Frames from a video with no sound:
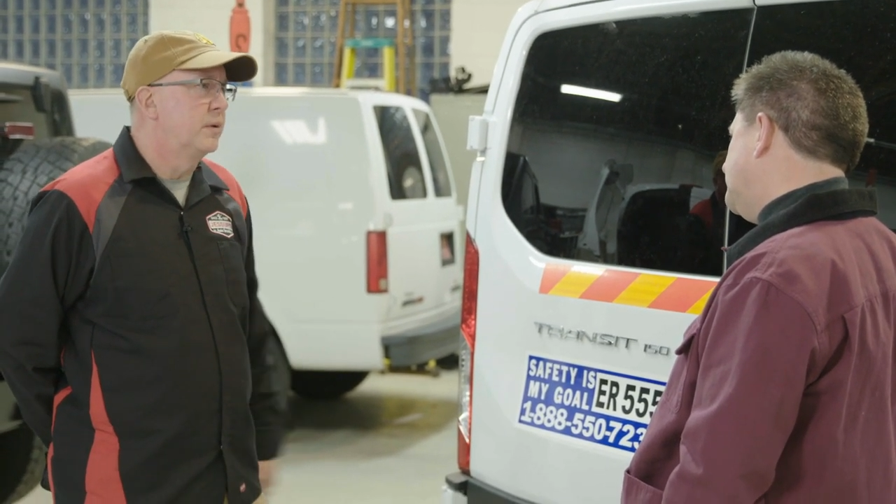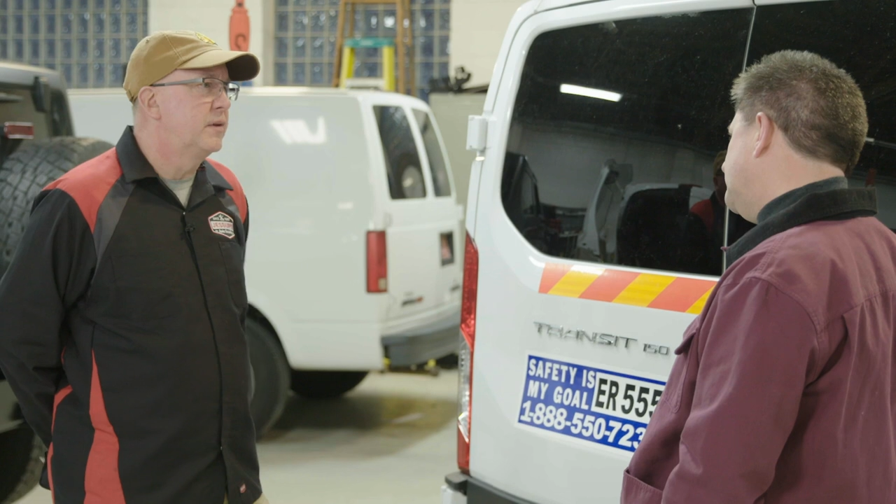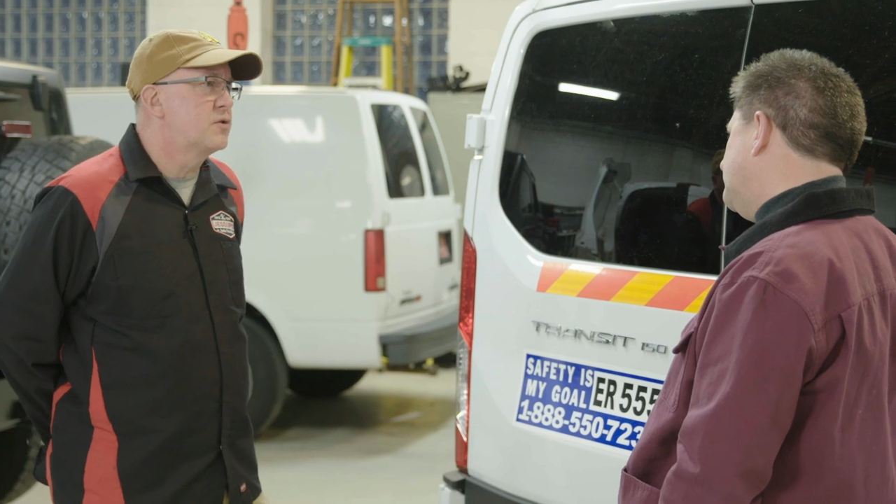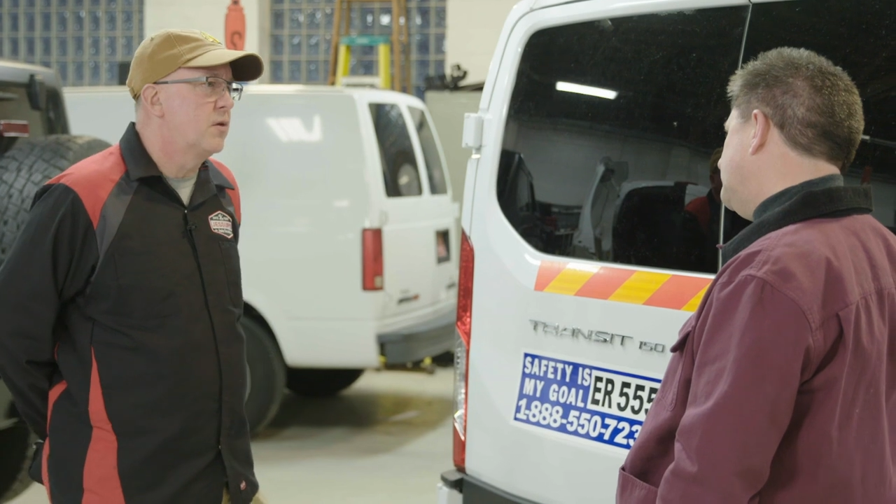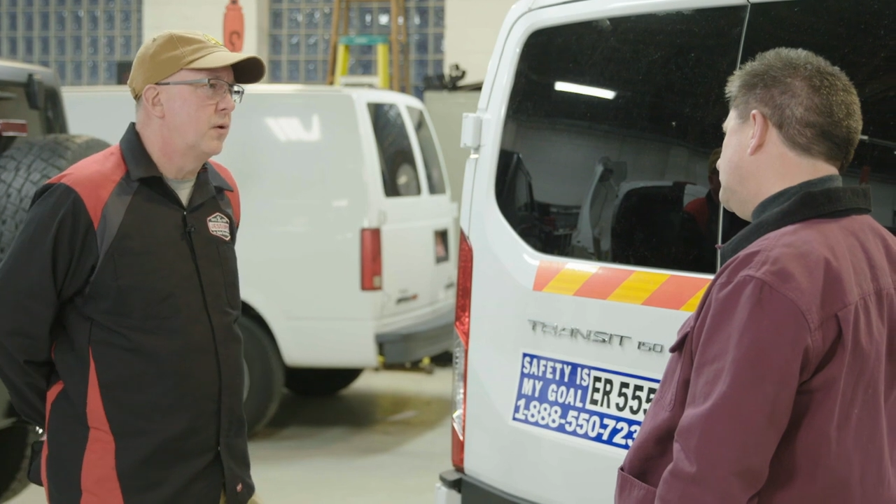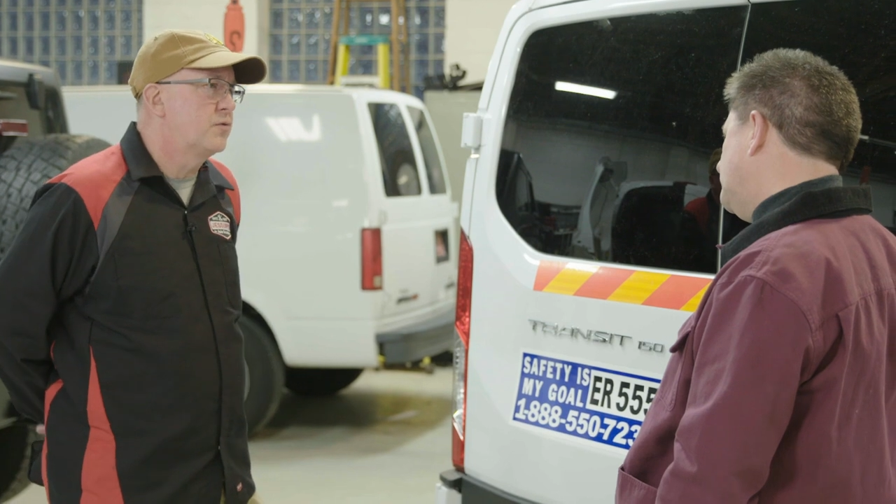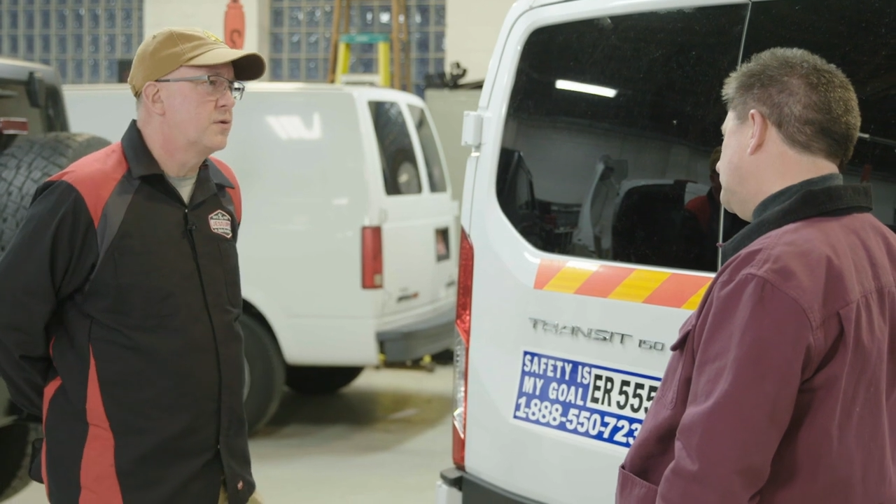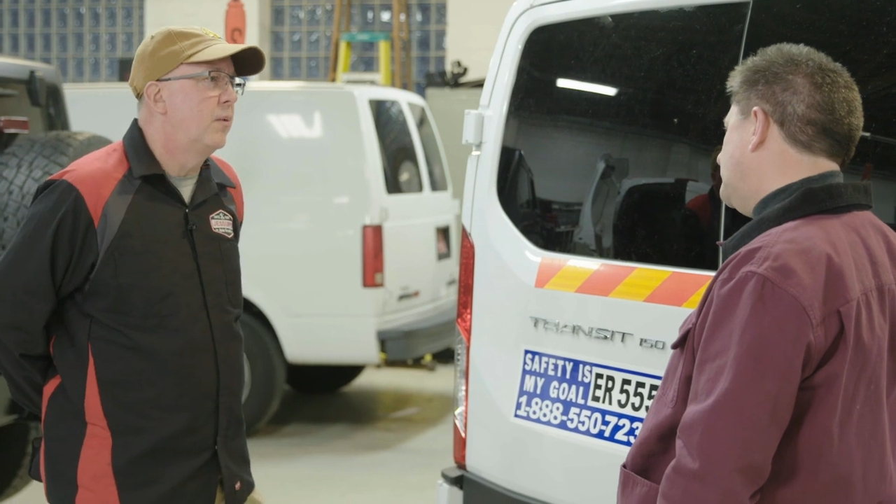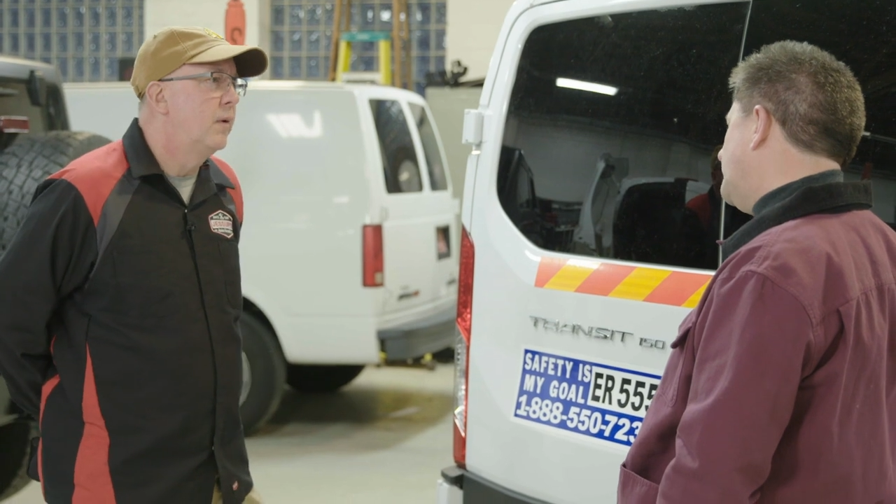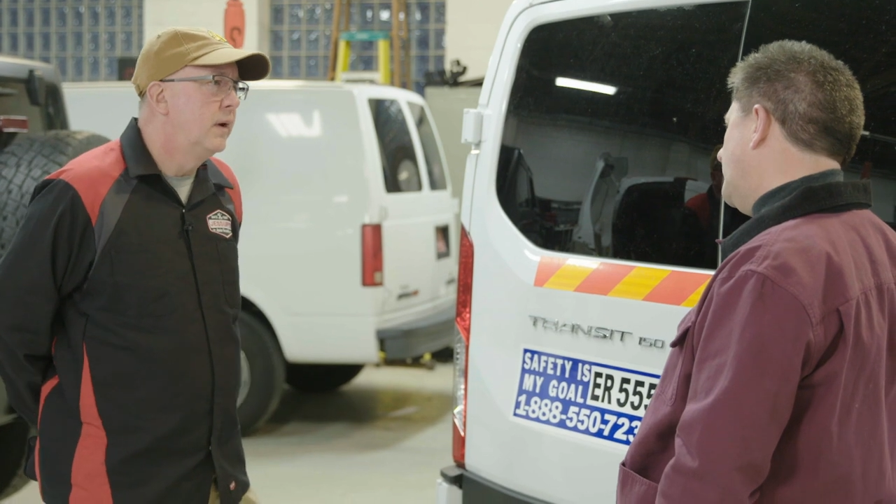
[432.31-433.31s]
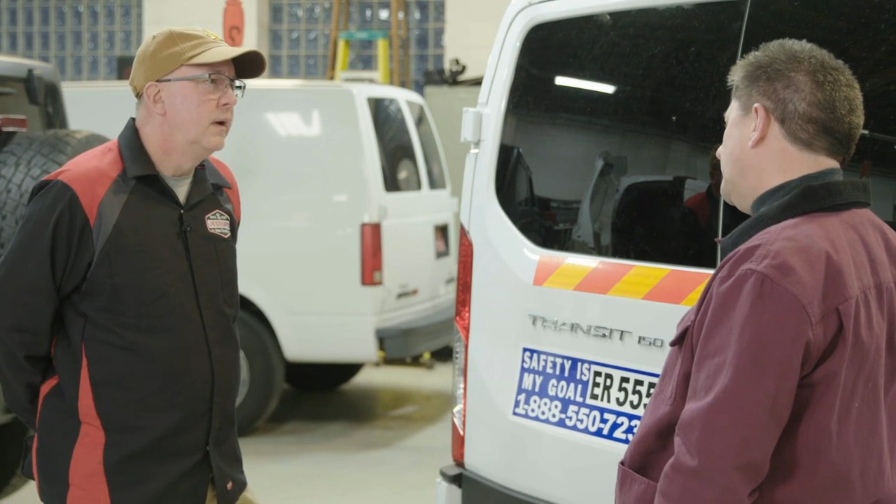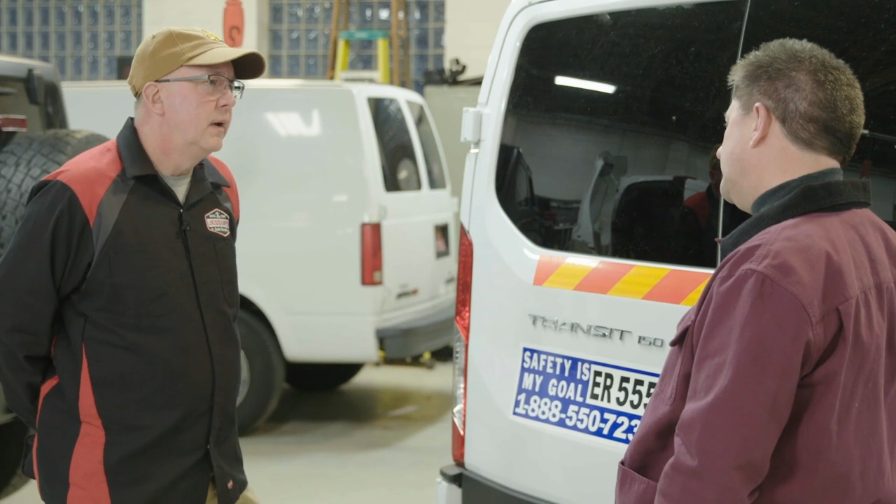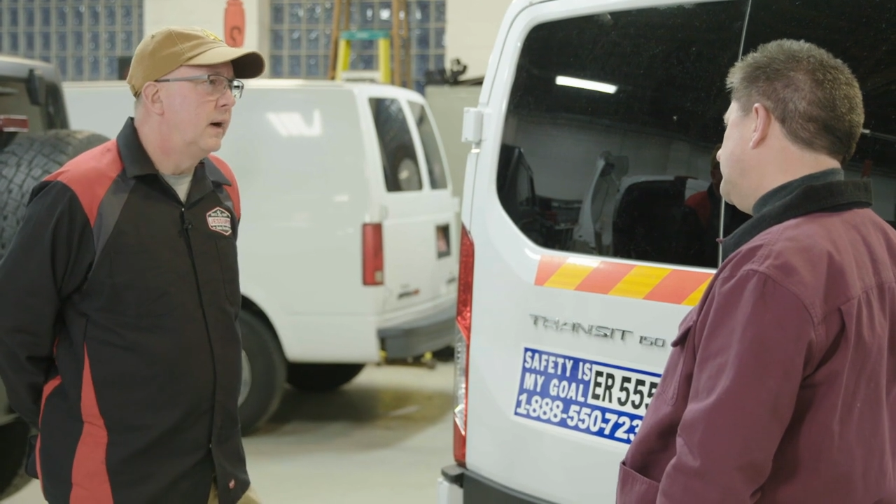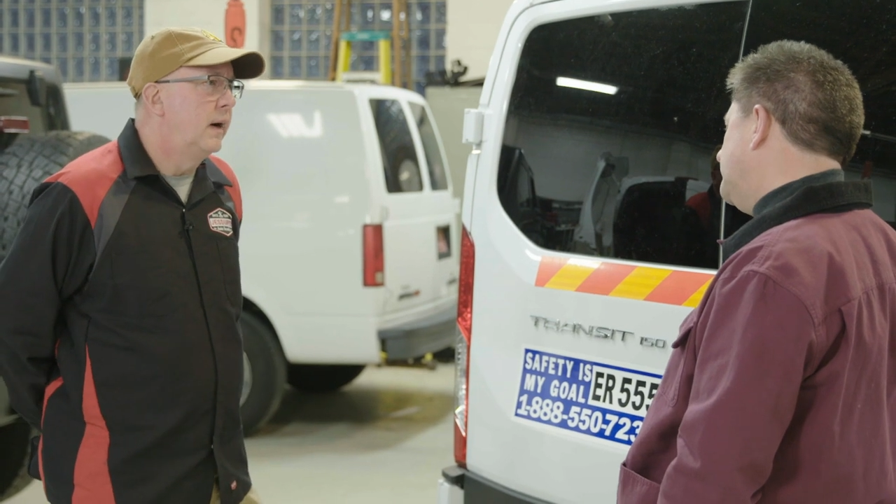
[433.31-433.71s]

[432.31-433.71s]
with this also. Sure.